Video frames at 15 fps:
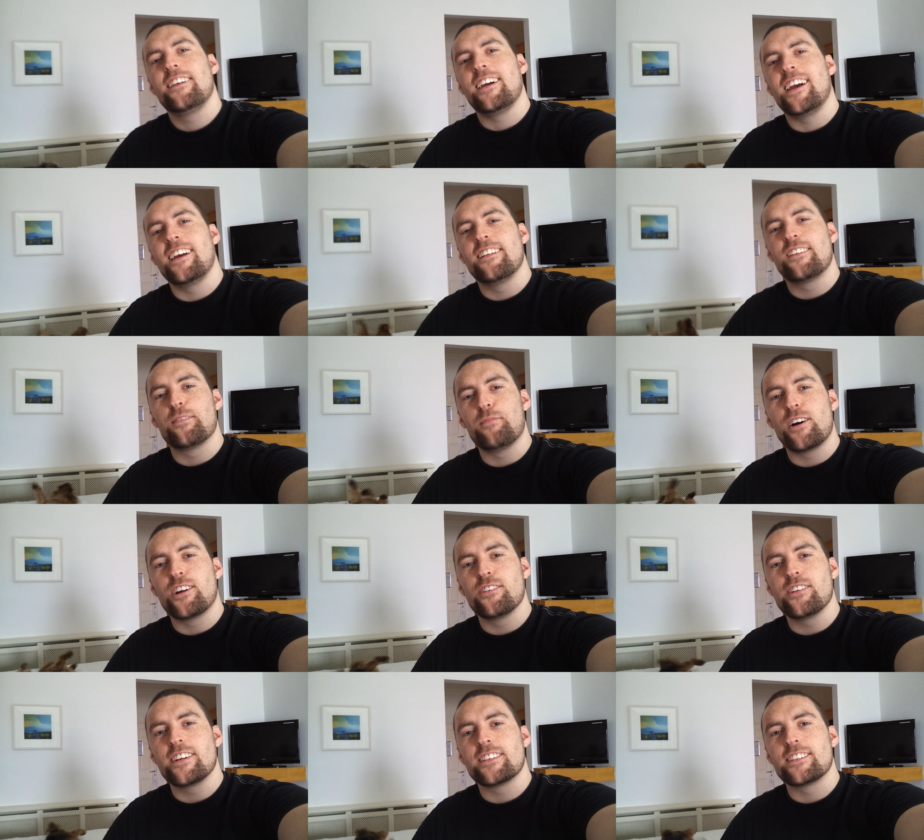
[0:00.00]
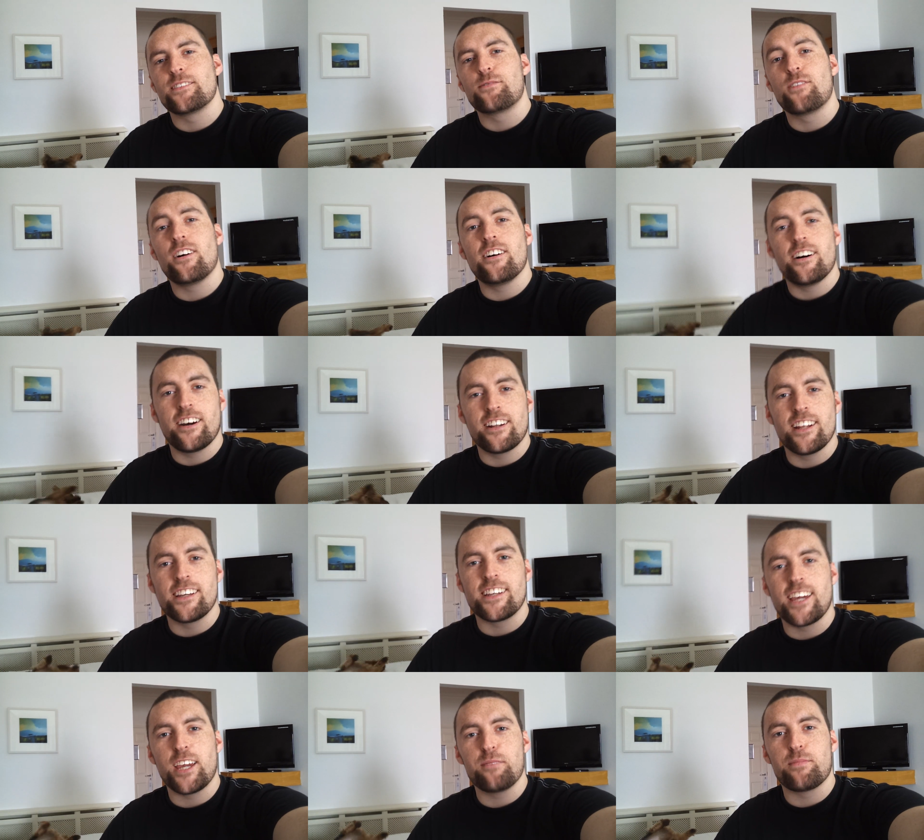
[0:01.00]
And tomorrow it's a raw
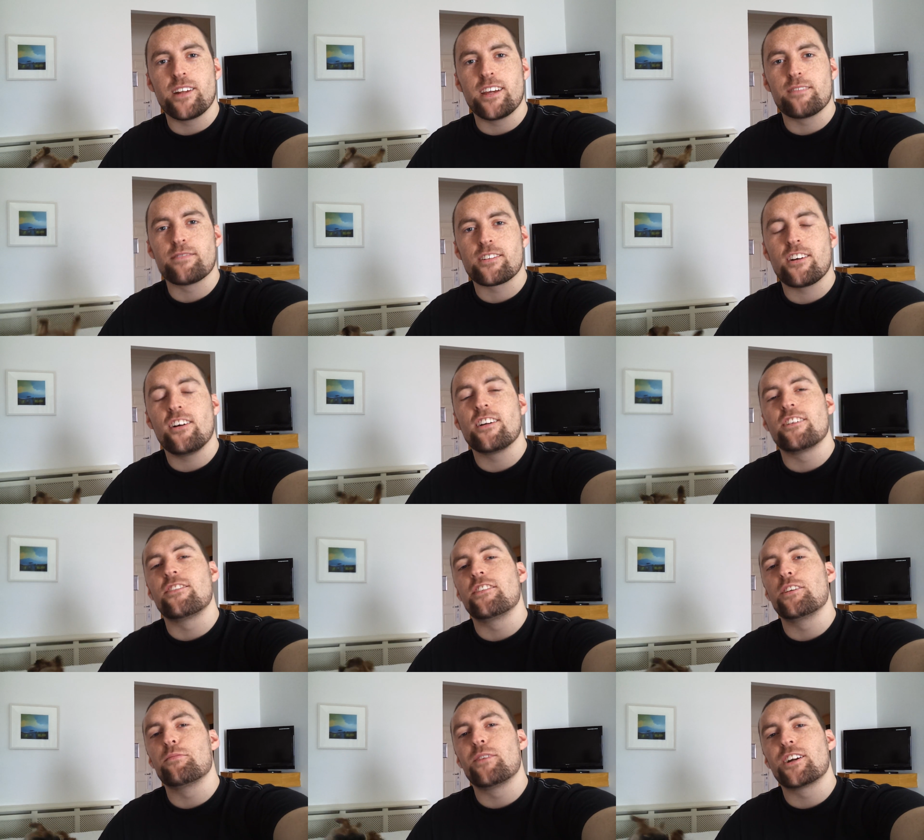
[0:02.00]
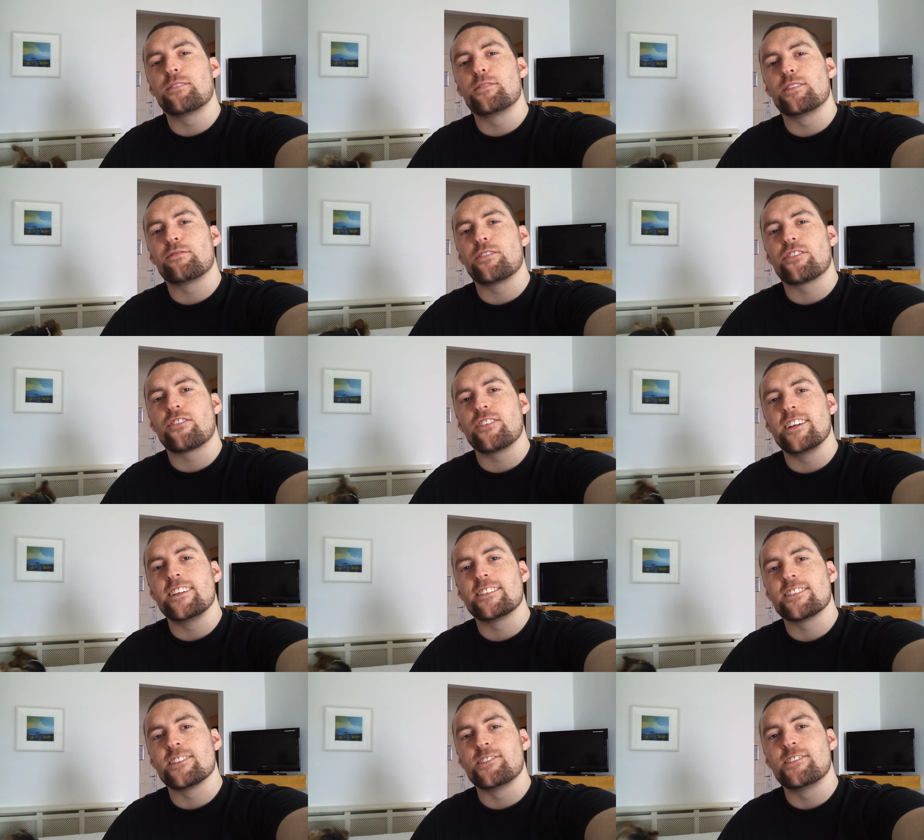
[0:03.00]
online gameplay for Call of Duty Modern Warfare three.
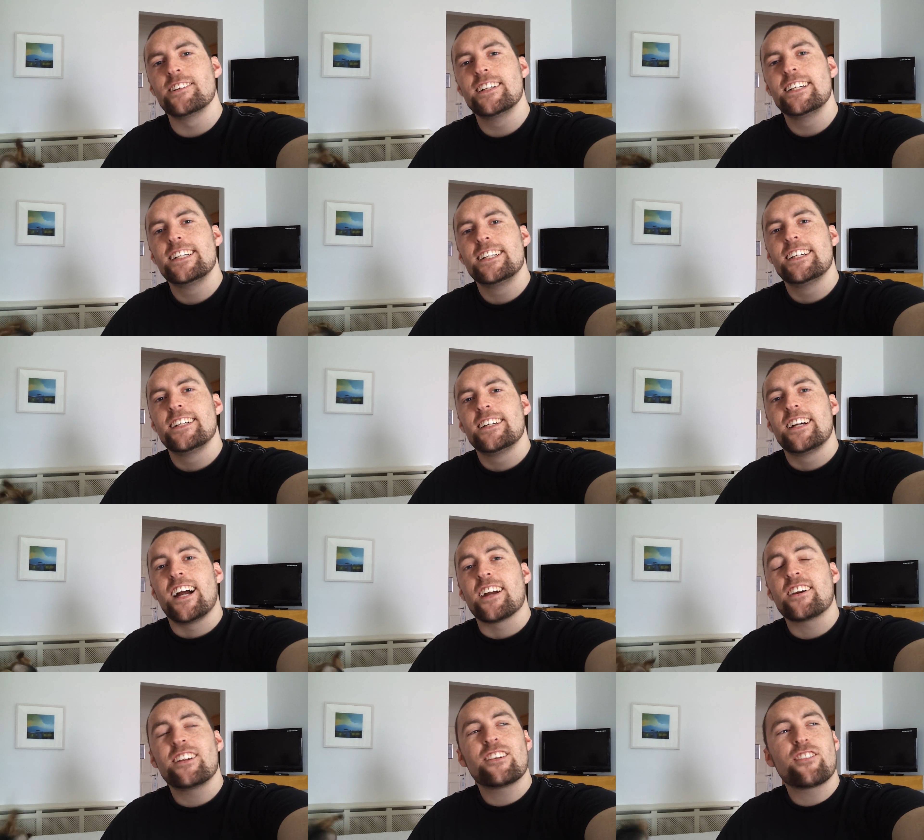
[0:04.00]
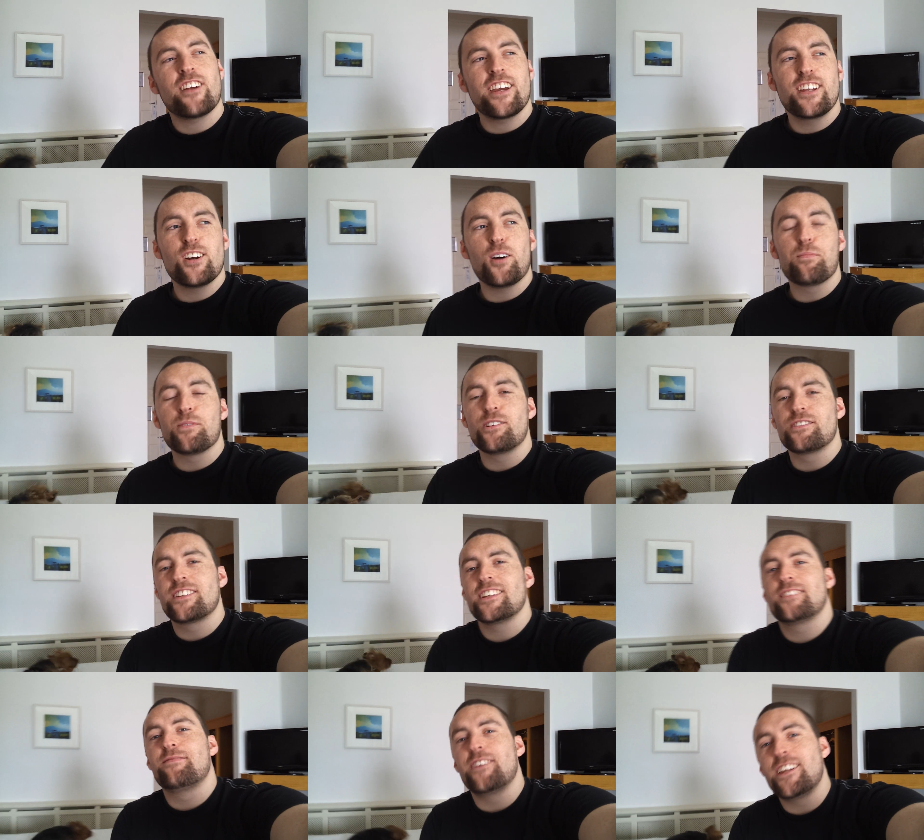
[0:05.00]
So I'm going to try and upload
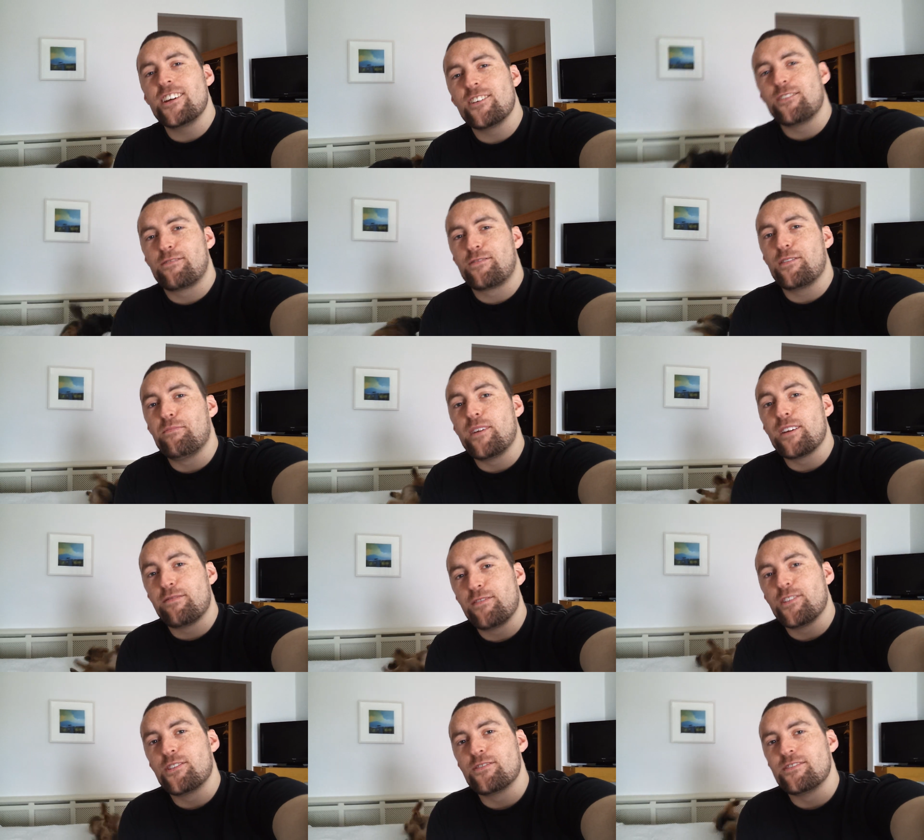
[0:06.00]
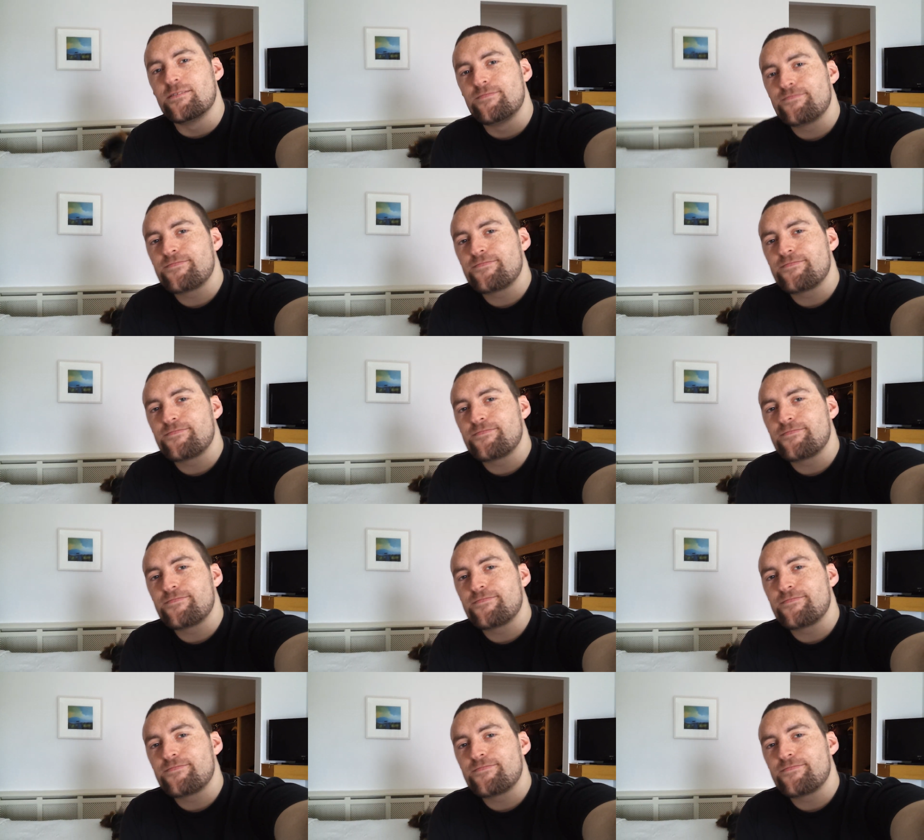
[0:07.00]
this video from my phone.